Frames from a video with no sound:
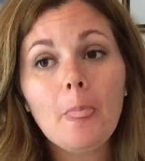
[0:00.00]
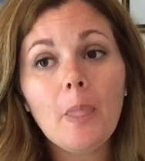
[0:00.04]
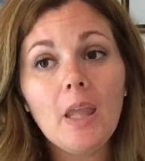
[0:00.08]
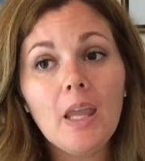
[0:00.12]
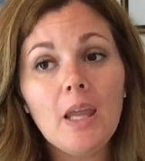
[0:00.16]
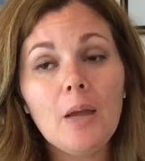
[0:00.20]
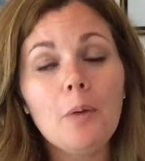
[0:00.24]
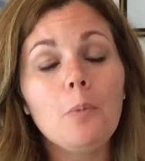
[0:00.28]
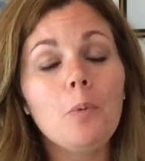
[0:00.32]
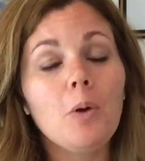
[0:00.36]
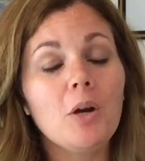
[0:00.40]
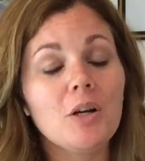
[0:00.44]

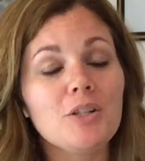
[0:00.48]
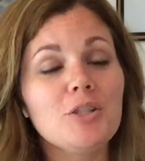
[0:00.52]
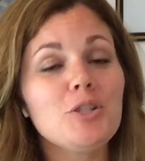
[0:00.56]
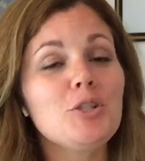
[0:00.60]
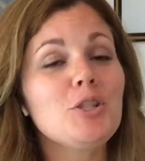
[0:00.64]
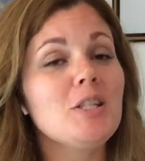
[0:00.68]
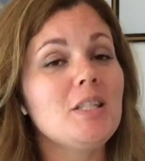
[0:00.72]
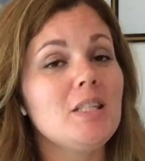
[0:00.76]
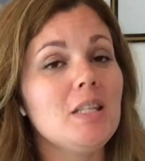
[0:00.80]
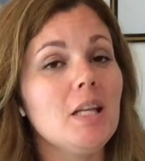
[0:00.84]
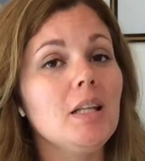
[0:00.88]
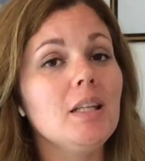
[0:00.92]
it works
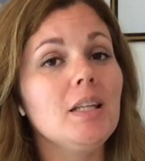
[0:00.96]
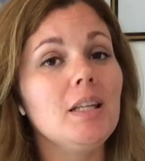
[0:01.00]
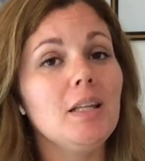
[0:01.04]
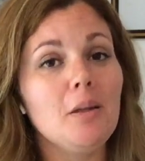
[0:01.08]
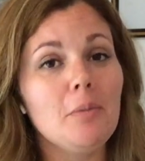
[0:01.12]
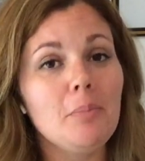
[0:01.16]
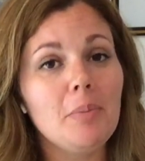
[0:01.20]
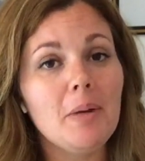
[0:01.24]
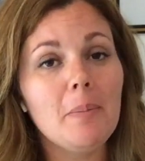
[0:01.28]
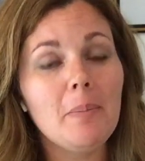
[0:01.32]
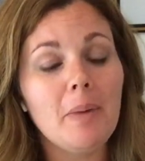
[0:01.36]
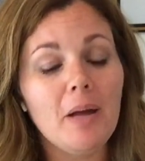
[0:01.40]
just a little
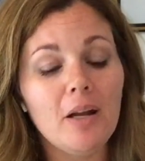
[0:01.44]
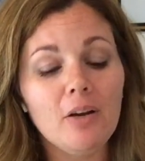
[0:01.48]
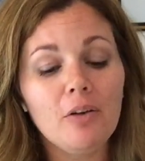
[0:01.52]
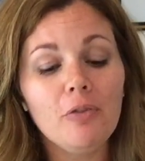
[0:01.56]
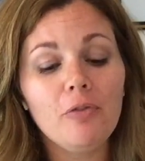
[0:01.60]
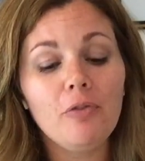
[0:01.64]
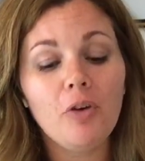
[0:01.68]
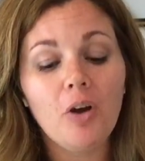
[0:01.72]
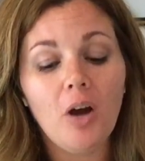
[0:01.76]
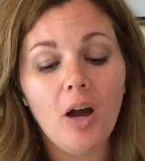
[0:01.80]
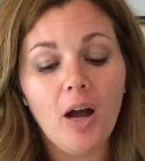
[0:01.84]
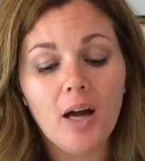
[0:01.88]
bit better
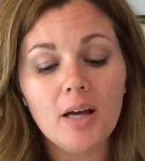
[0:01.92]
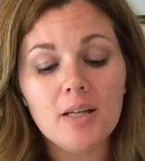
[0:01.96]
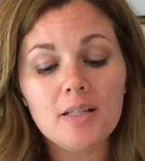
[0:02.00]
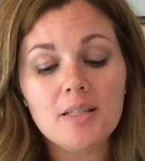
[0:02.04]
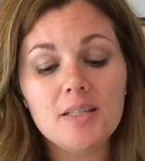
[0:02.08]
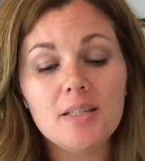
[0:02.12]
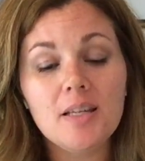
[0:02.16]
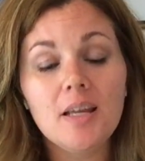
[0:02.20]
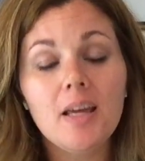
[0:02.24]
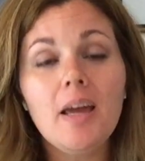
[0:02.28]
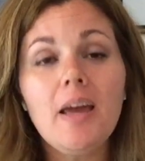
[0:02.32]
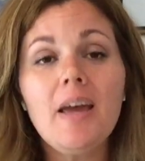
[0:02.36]
for
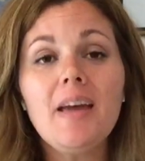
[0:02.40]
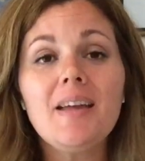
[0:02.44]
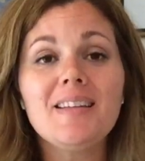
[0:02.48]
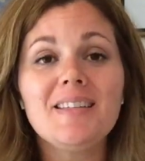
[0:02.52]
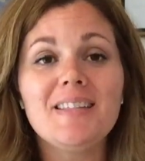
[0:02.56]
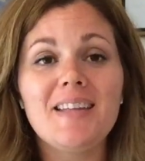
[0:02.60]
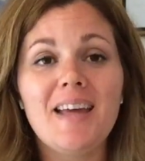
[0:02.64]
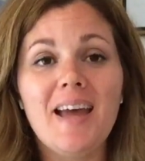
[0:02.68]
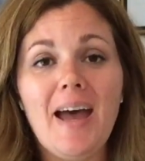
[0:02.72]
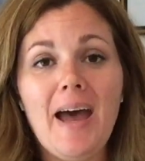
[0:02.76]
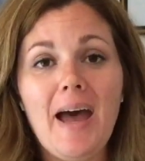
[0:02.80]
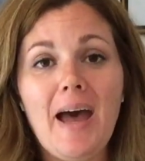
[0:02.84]
us
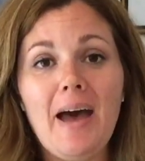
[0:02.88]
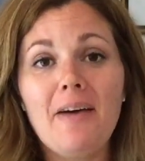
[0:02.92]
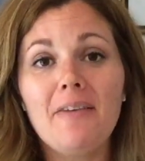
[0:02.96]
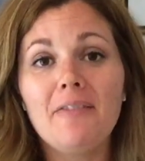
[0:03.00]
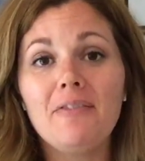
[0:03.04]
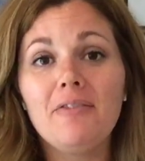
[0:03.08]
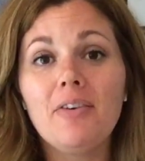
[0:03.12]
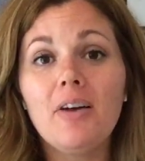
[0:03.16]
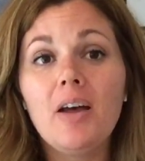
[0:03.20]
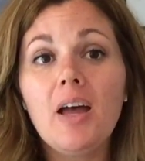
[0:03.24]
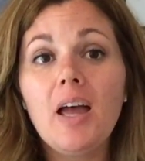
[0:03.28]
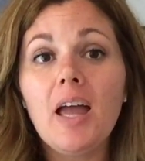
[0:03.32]
to
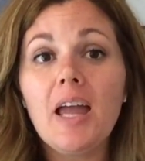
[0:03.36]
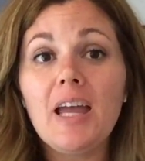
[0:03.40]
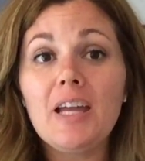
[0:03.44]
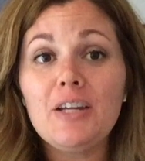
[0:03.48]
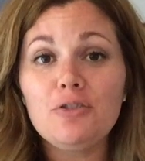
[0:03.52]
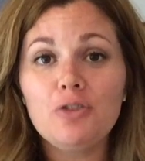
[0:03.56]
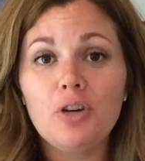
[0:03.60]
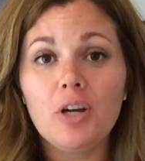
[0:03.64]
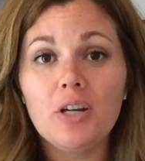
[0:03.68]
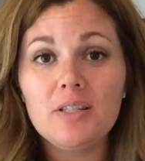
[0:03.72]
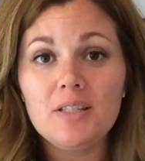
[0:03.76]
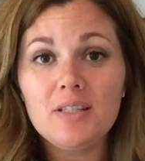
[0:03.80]
have a
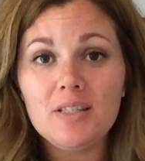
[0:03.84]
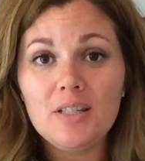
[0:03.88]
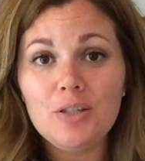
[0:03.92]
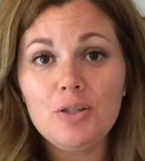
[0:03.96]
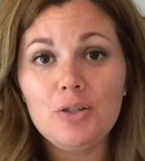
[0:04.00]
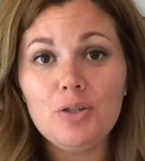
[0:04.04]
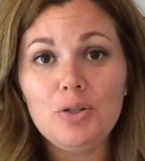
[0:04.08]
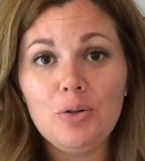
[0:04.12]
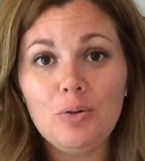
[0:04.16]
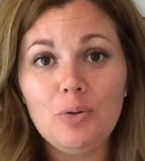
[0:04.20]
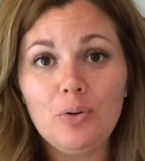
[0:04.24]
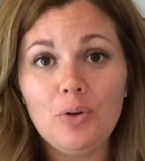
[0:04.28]
trusted
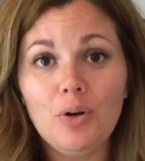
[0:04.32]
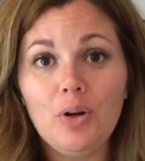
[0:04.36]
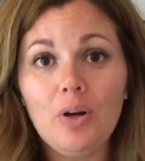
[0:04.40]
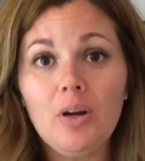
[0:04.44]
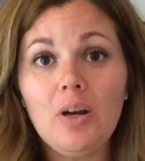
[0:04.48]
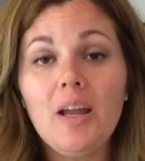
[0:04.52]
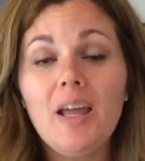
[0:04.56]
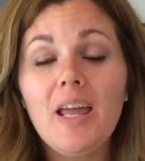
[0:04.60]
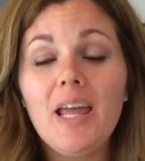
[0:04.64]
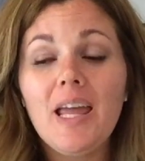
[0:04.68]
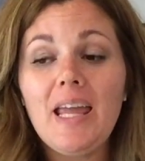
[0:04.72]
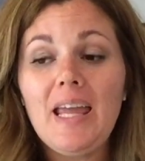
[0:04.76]

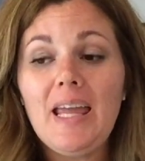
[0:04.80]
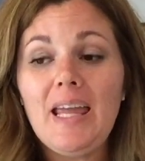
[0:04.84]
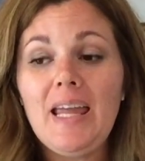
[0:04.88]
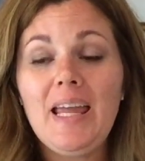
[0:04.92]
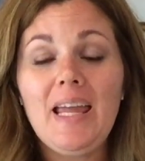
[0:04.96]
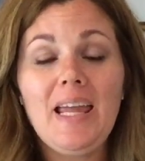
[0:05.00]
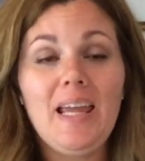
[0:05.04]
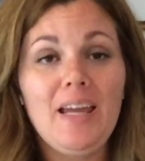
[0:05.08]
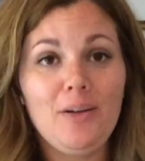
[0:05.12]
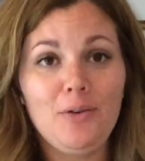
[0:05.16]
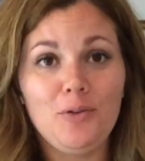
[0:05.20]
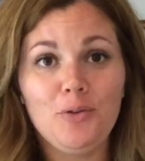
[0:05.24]
tutor
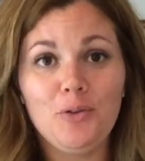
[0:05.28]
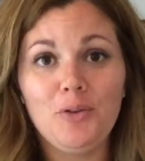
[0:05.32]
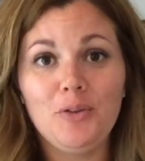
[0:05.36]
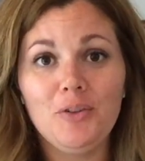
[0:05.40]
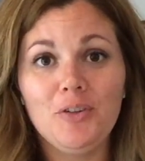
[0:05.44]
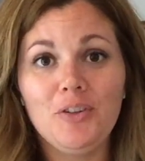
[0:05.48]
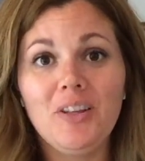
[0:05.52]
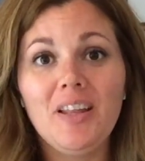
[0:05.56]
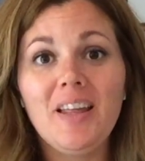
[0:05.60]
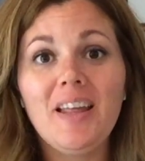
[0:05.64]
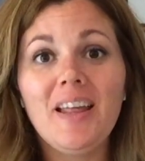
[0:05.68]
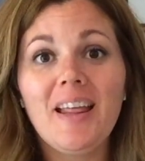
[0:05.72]

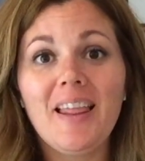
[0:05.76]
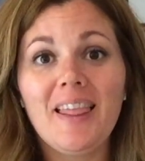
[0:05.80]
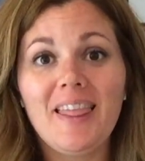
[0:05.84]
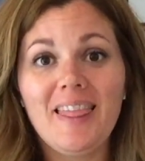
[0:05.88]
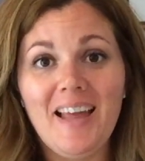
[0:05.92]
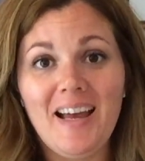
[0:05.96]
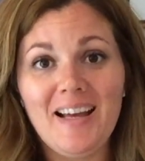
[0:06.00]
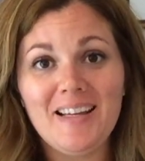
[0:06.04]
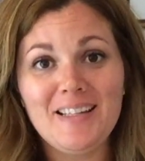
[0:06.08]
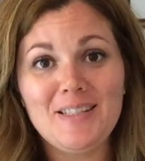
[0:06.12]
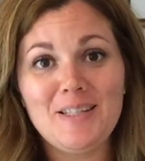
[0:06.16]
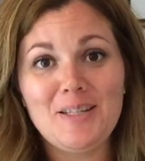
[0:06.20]
handle
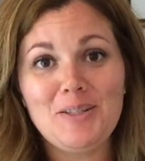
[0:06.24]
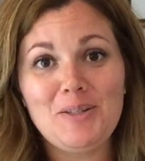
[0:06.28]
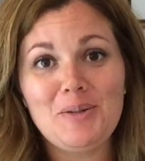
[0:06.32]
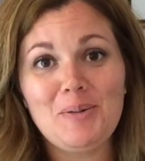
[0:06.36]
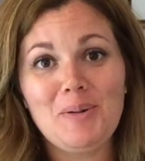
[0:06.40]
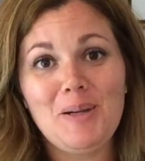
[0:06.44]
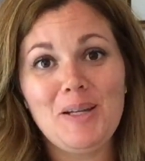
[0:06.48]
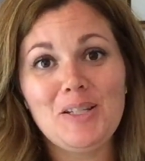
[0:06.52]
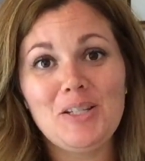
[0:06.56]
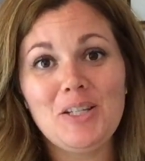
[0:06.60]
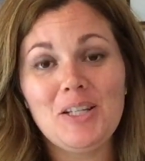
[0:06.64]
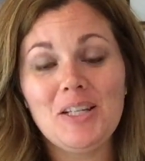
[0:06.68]
that
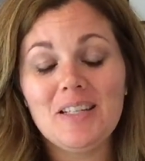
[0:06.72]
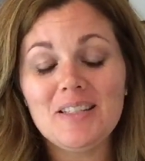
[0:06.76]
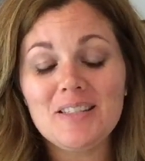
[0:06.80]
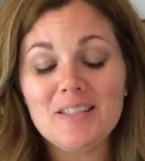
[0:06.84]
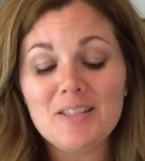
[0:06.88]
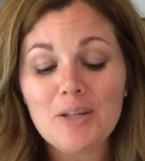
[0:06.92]
situation.